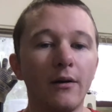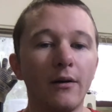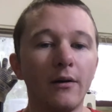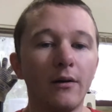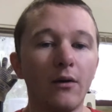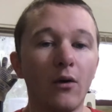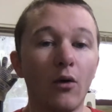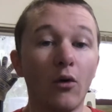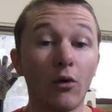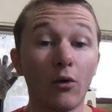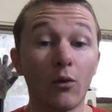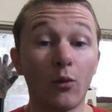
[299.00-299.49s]

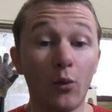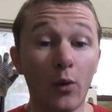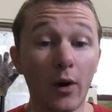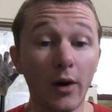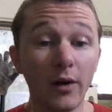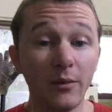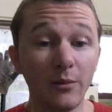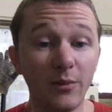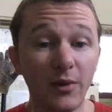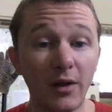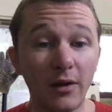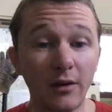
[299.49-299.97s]
or
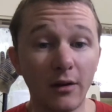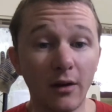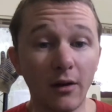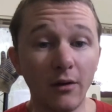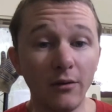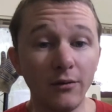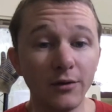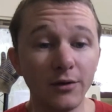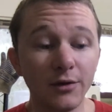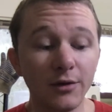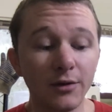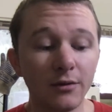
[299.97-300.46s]
one beat
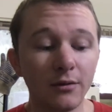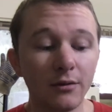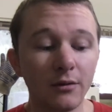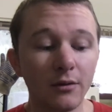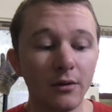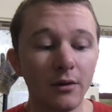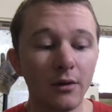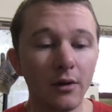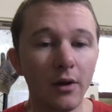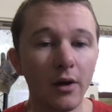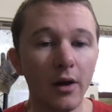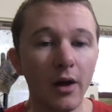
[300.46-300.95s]
notes,
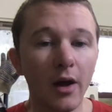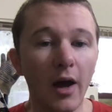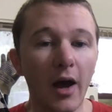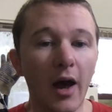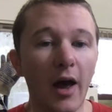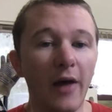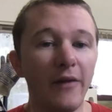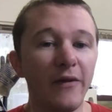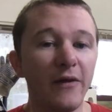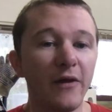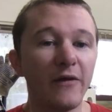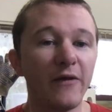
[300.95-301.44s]

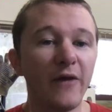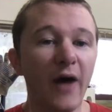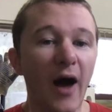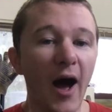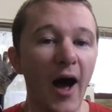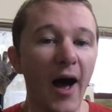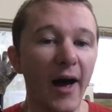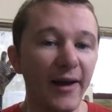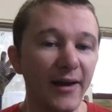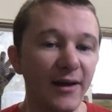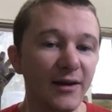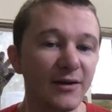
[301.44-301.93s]
and then the
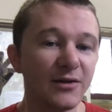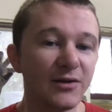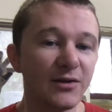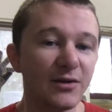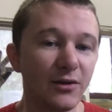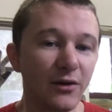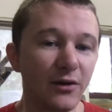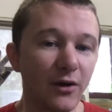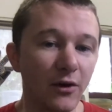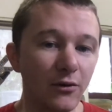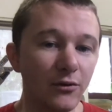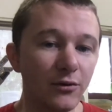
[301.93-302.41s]
highest
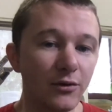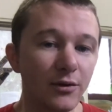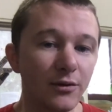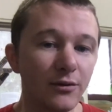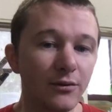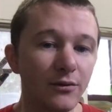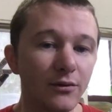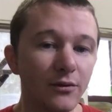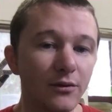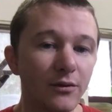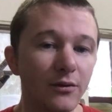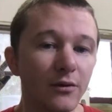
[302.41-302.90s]
note
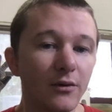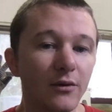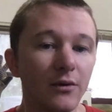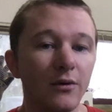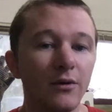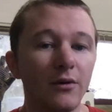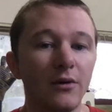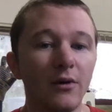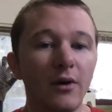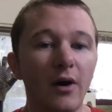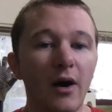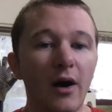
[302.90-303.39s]

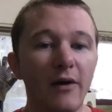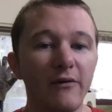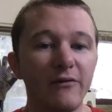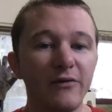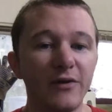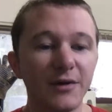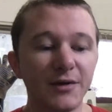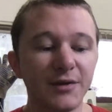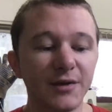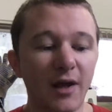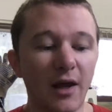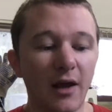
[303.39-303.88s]
of the
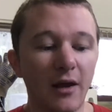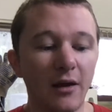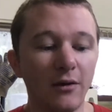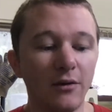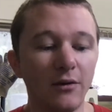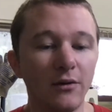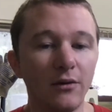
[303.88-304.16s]
scale